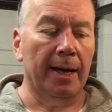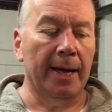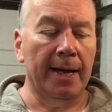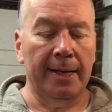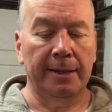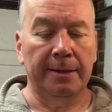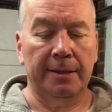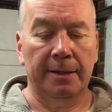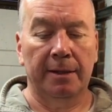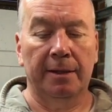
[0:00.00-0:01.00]
and
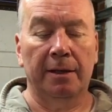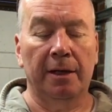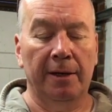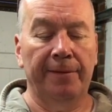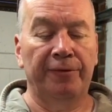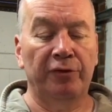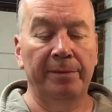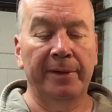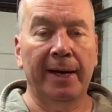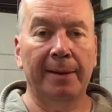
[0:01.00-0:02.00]
I've
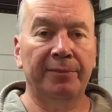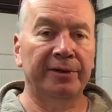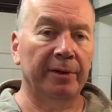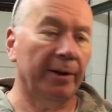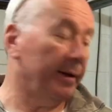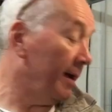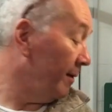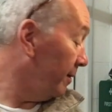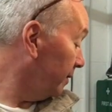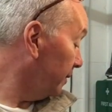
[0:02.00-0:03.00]
trimmed it up so that they're